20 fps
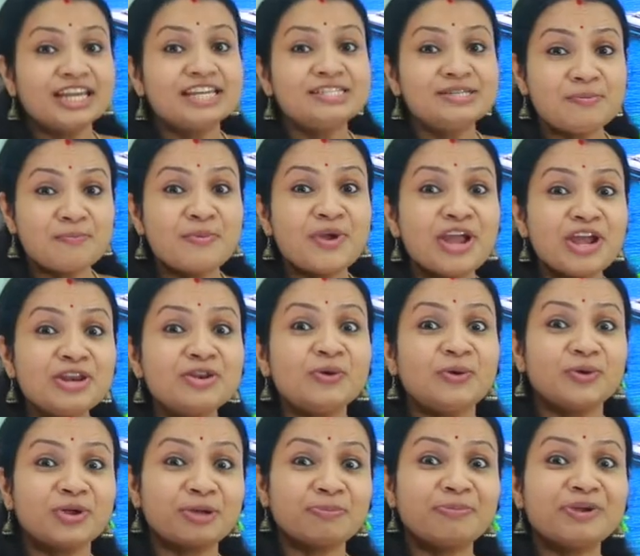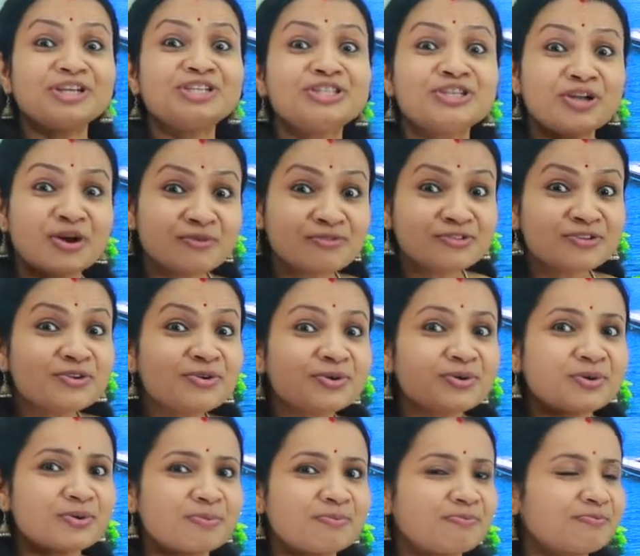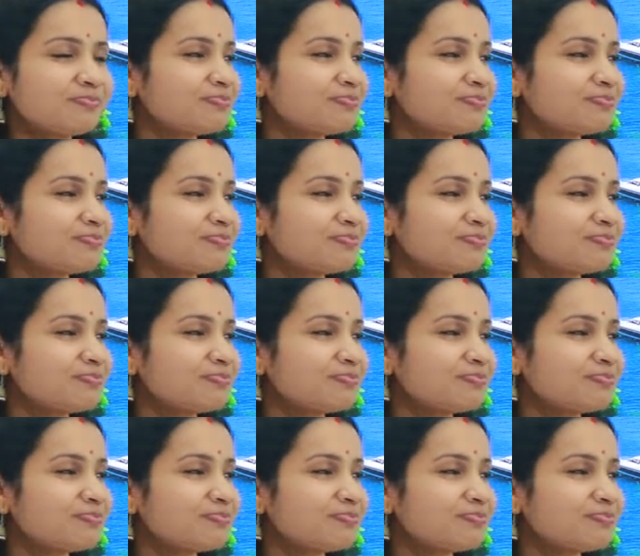is a main occupation of Europe.